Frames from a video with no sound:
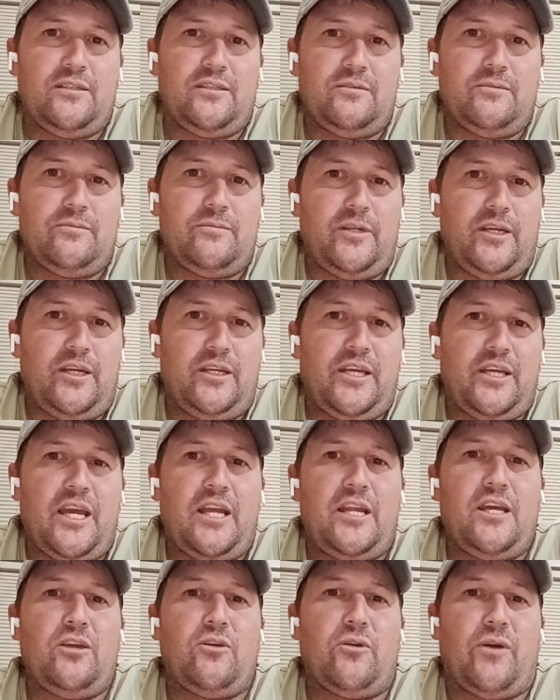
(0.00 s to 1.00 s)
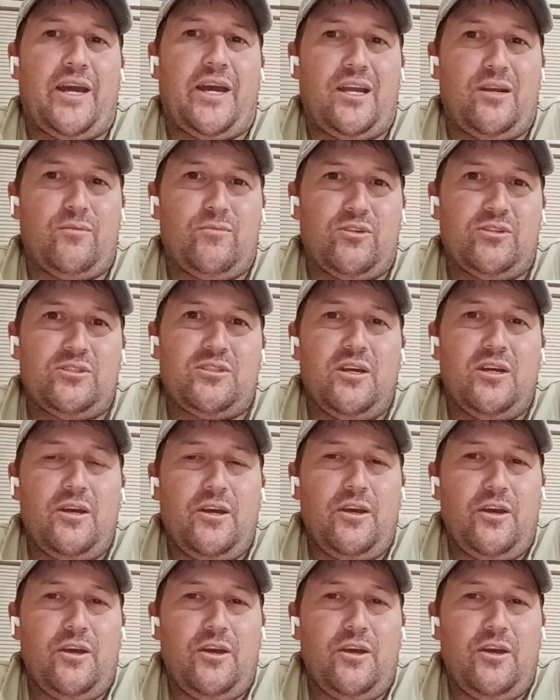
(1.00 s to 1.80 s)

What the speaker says: in getting your animals.